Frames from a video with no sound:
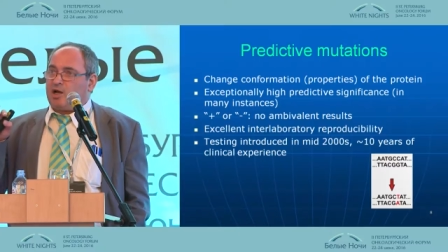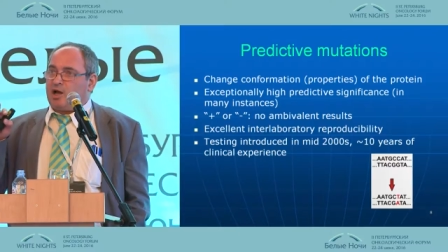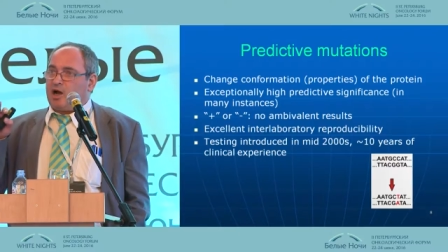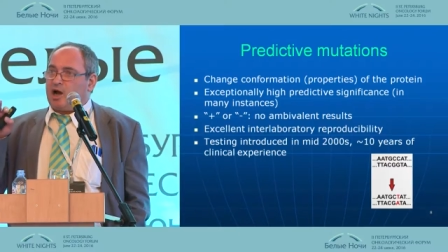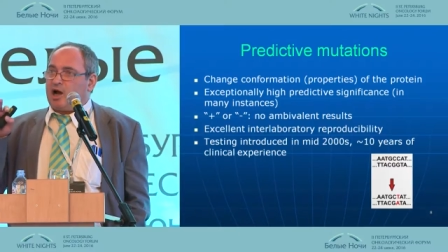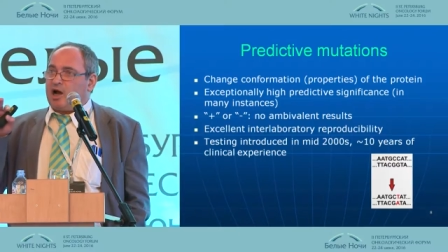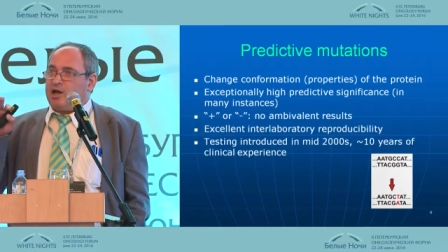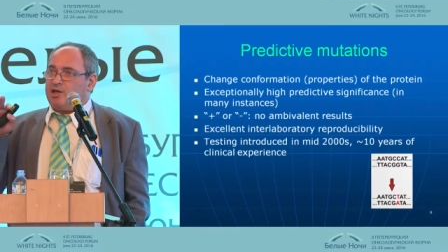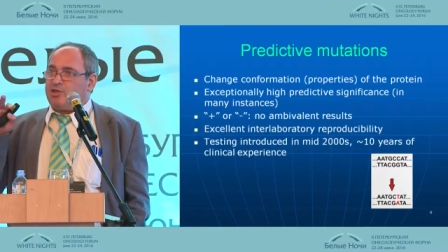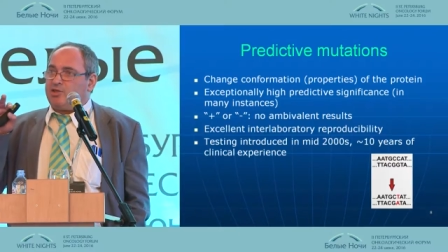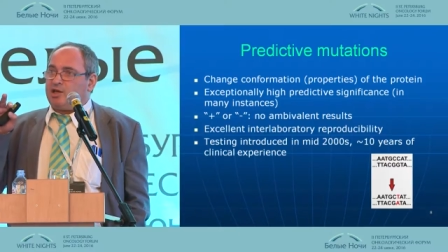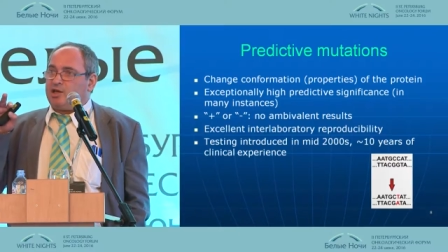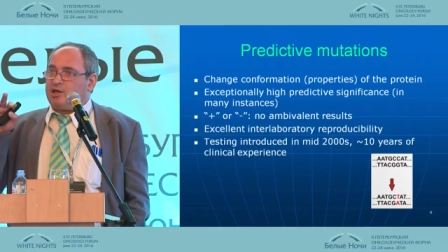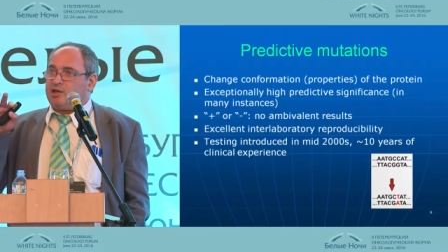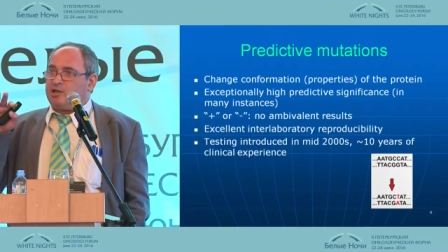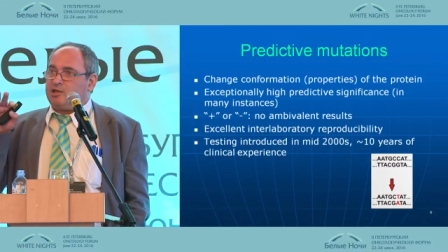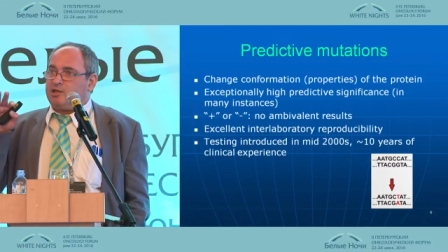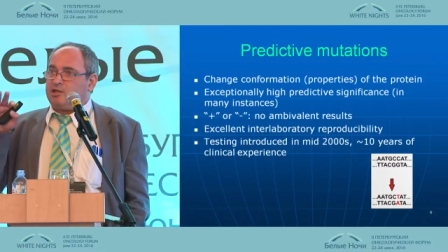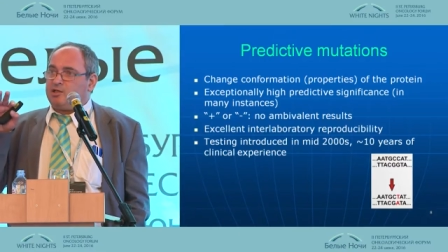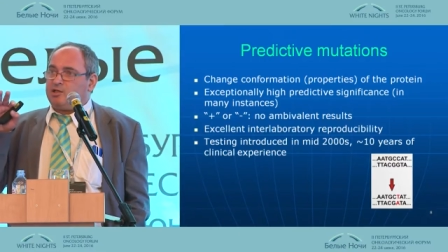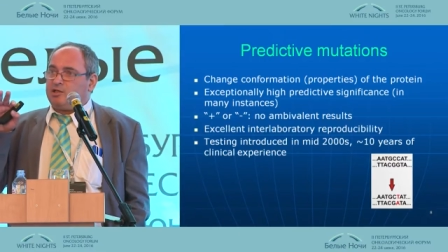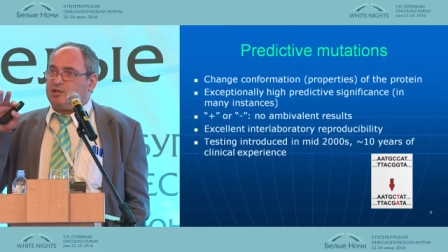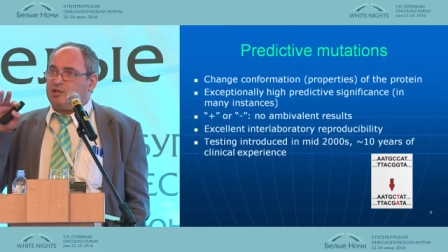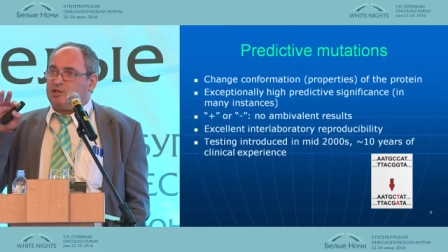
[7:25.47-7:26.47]
either
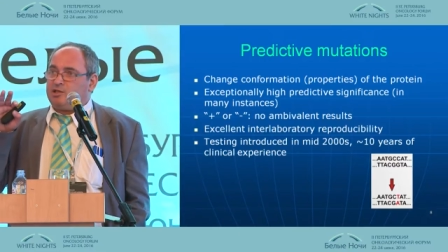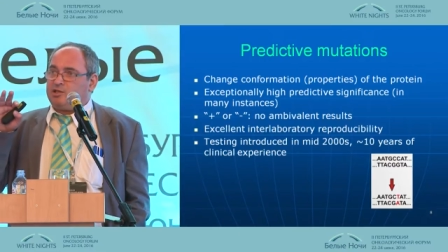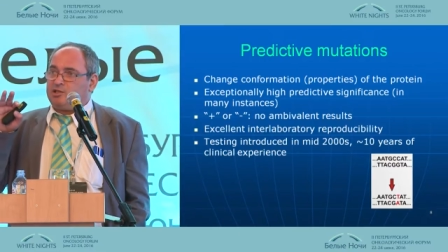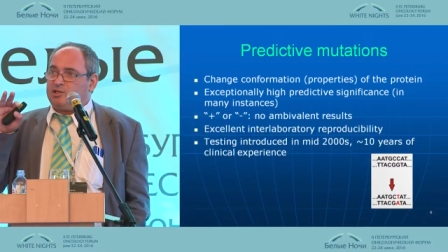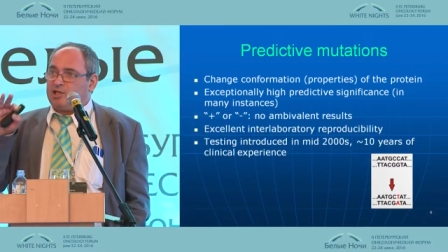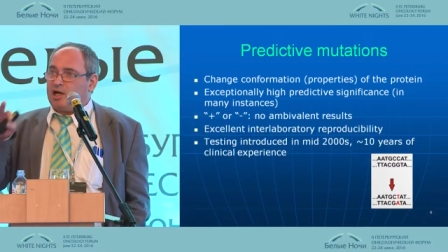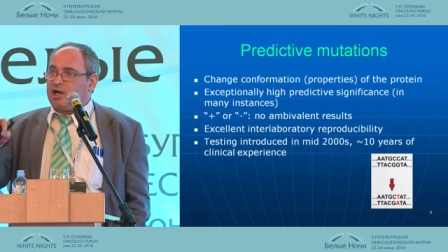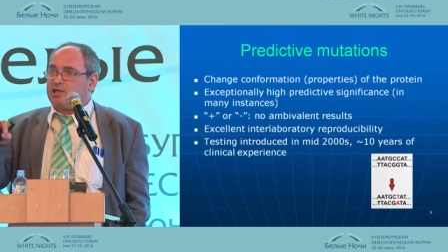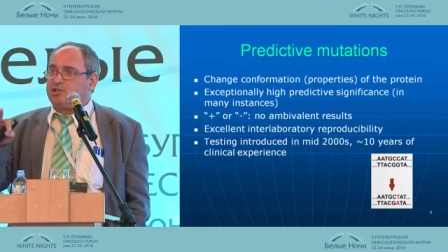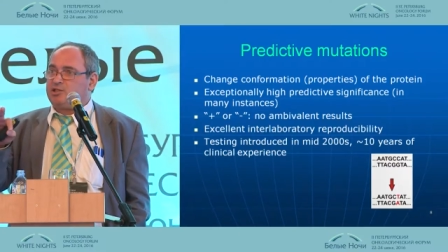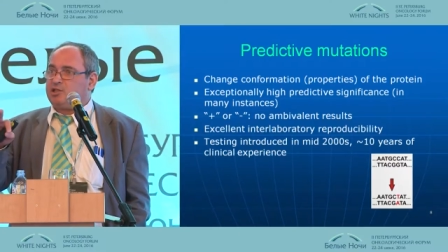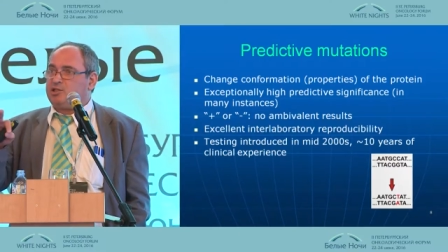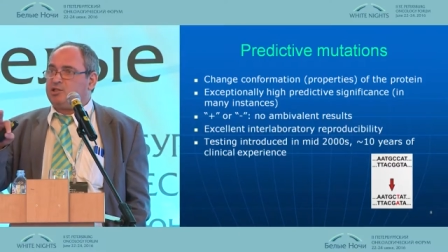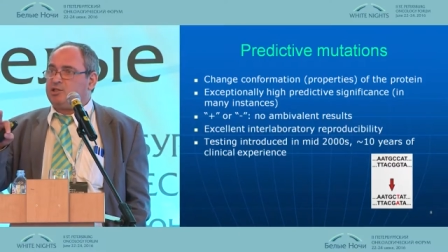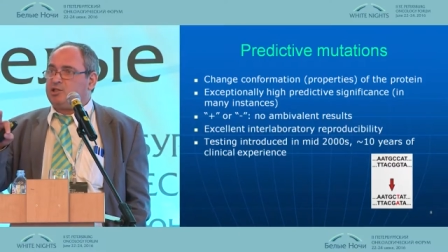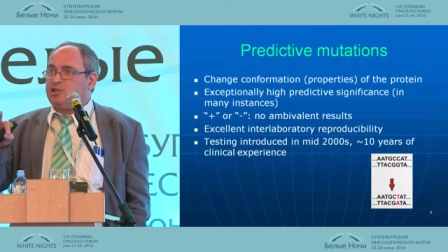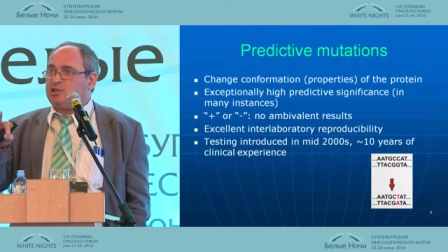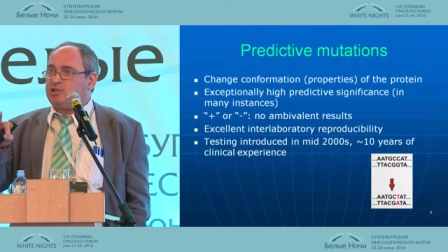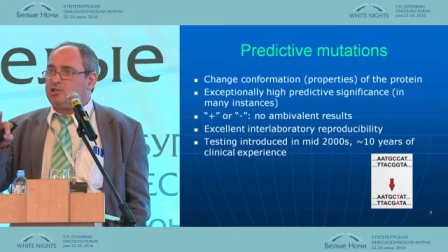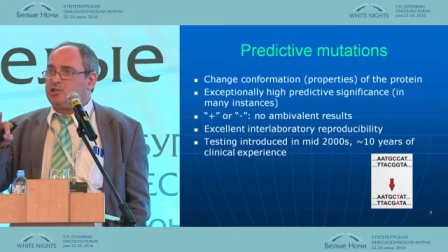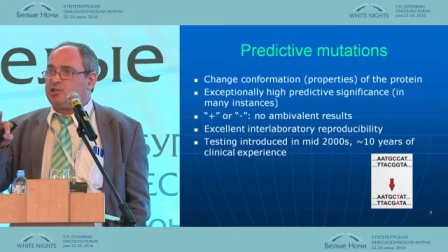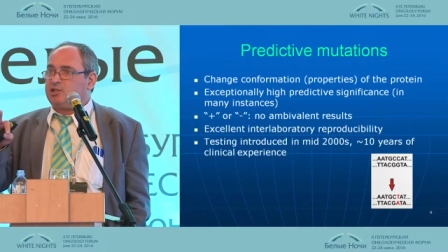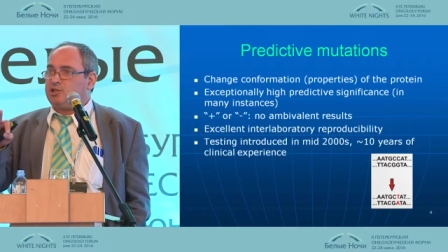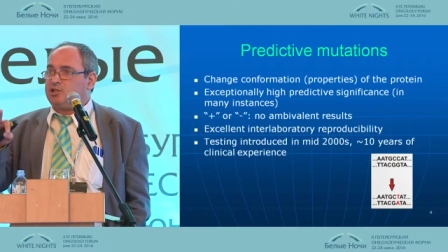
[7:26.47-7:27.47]
does
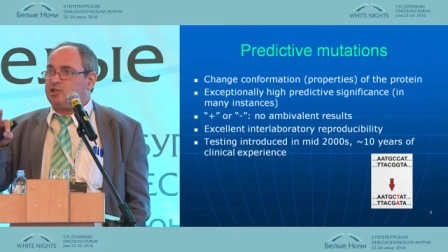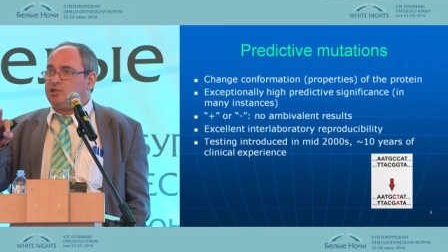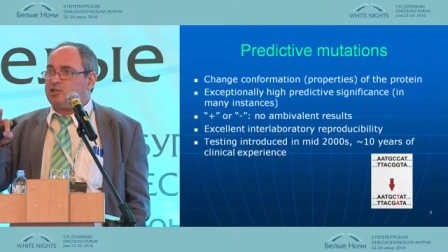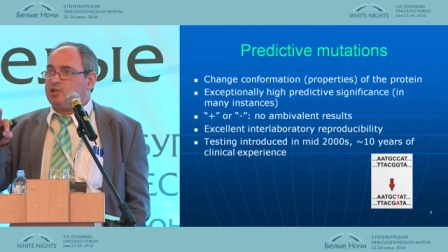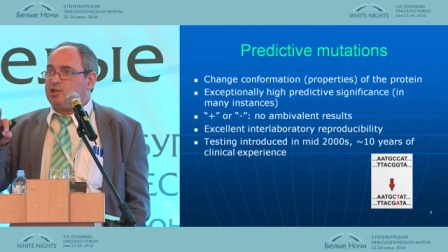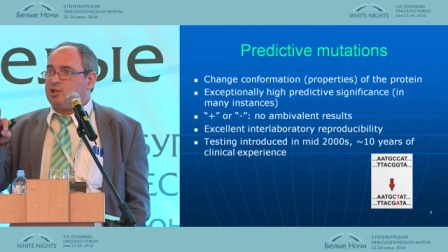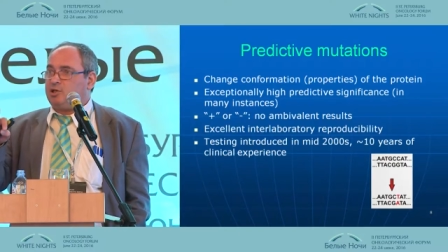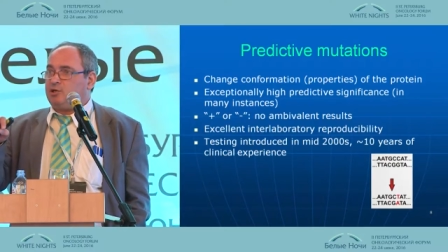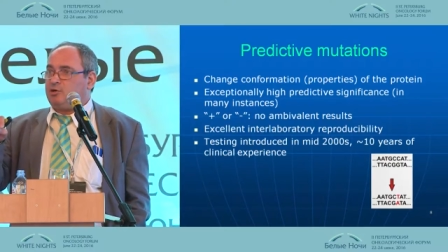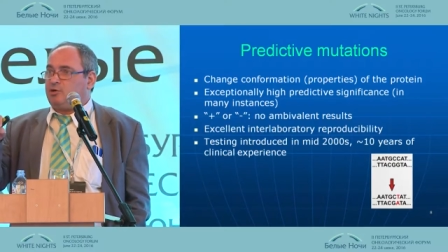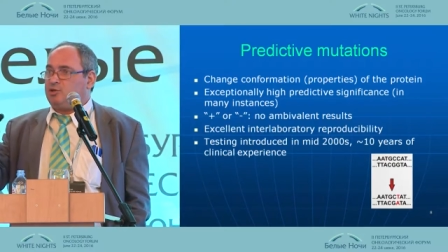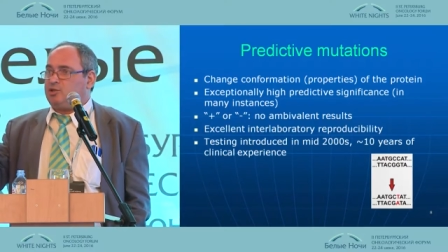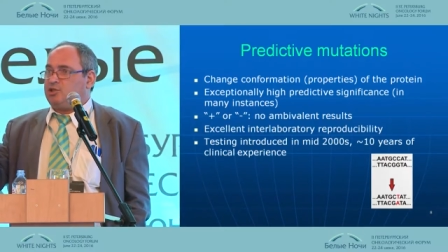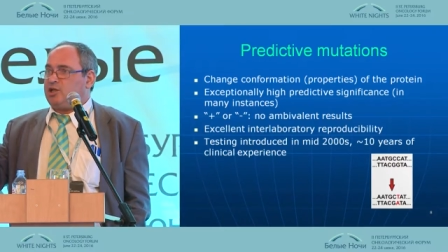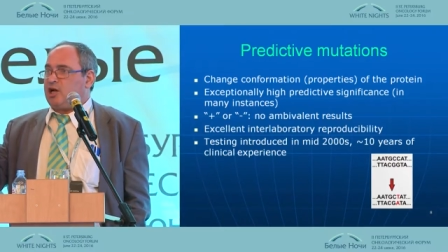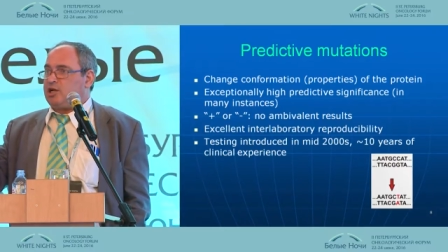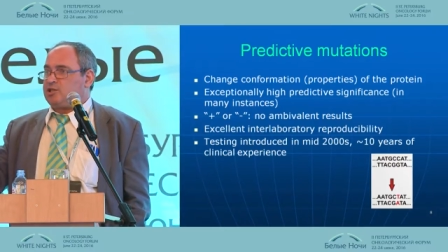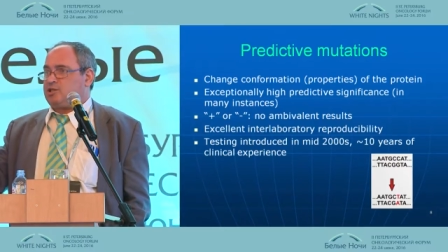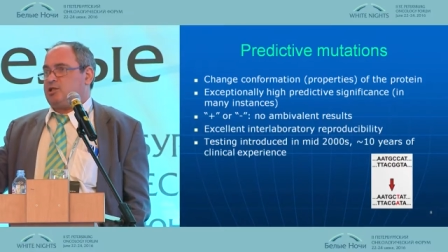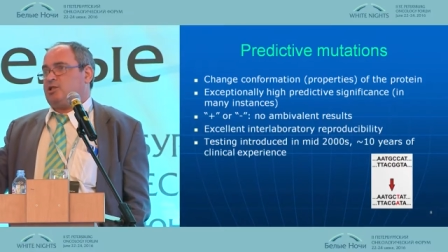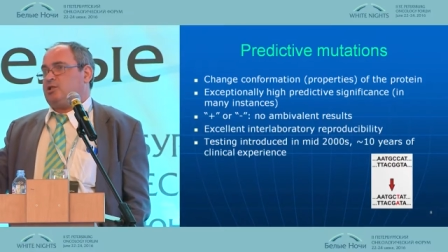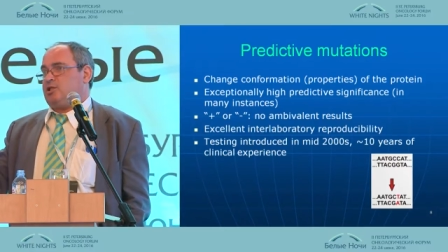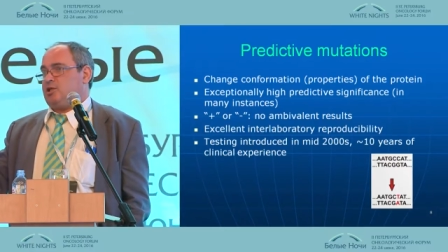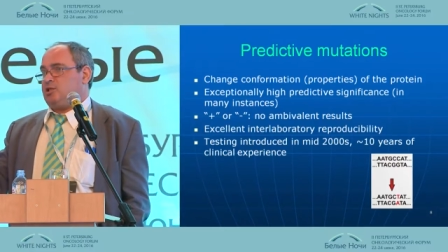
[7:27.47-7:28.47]
exist or
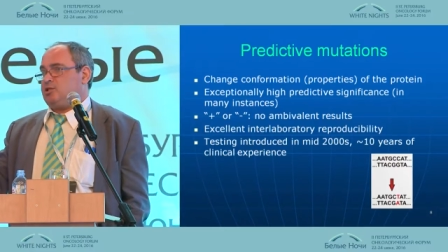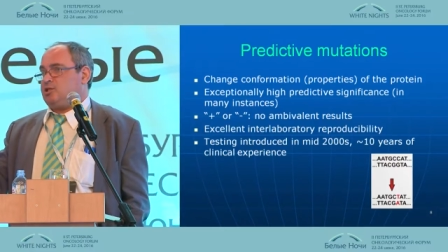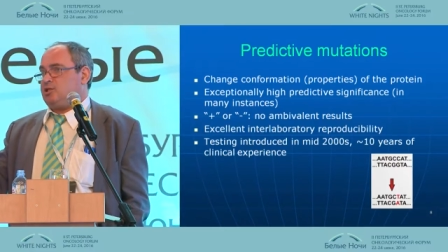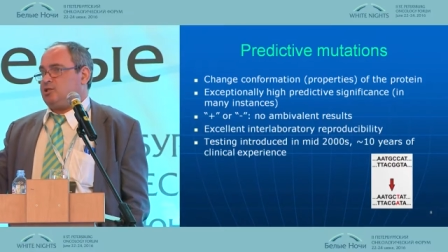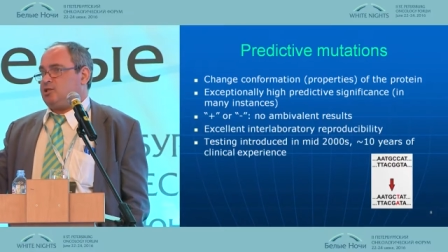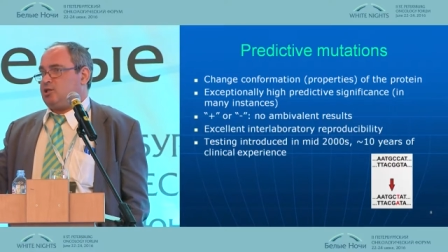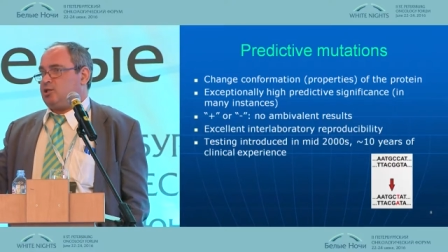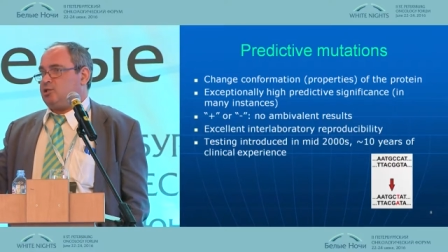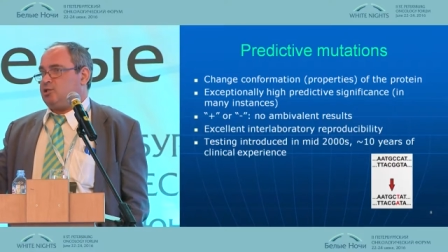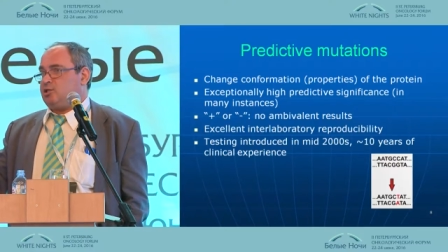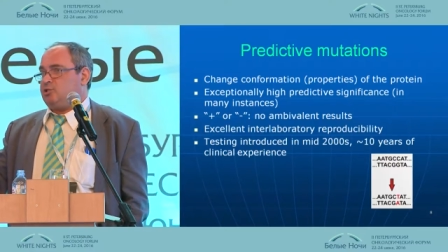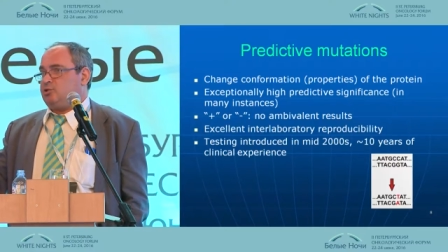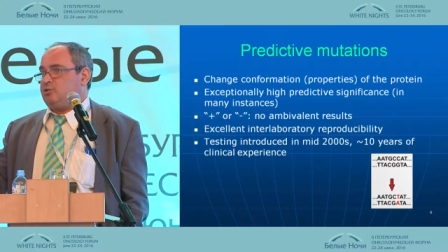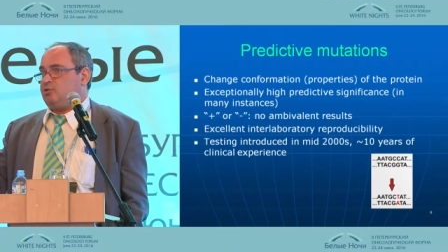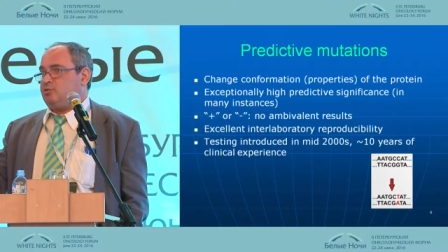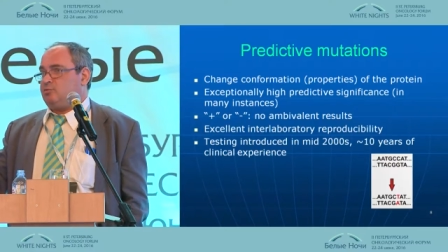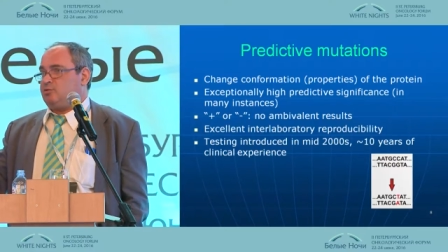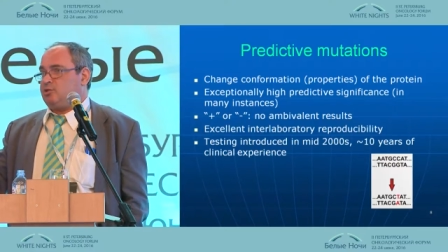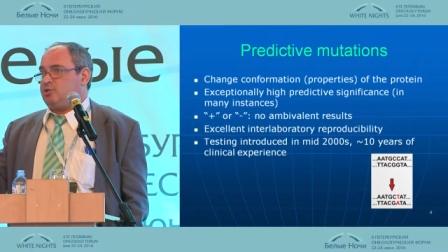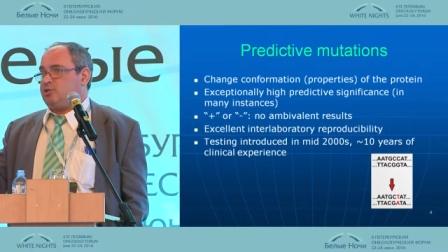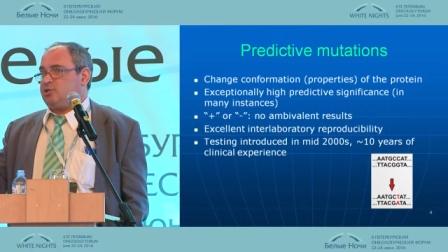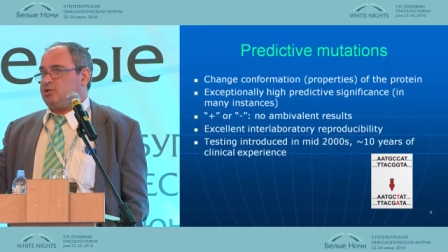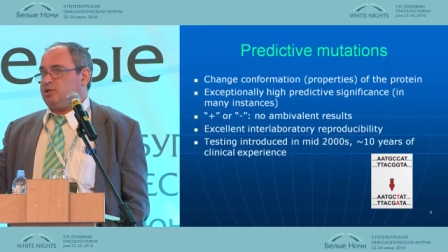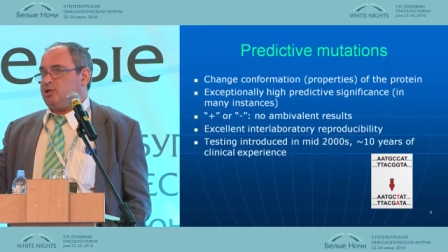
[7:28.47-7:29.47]
does not exist in the tumor.